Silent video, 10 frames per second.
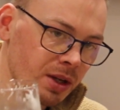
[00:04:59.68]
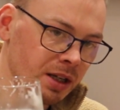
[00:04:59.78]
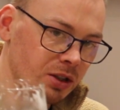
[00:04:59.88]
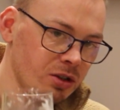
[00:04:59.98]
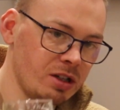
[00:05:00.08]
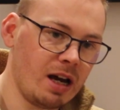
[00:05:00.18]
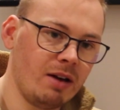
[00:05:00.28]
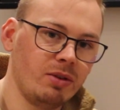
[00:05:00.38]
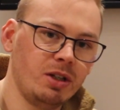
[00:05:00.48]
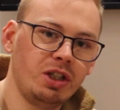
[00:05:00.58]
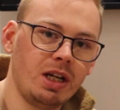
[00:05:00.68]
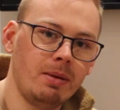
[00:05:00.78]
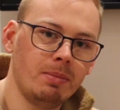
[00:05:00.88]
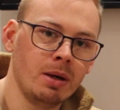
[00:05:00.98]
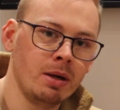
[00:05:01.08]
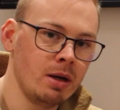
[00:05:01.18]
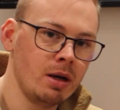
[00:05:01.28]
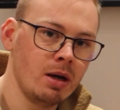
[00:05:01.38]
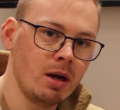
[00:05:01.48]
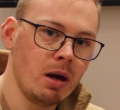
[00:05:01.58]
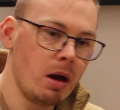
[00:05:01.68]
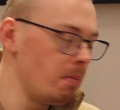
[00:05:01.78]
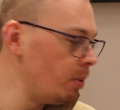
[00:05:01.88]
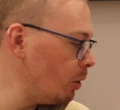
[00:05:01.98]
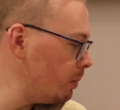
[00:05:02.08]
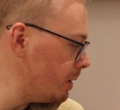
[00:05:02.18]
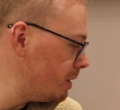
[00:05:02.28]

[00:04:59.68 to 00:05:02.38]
it doesn't have the cheap pub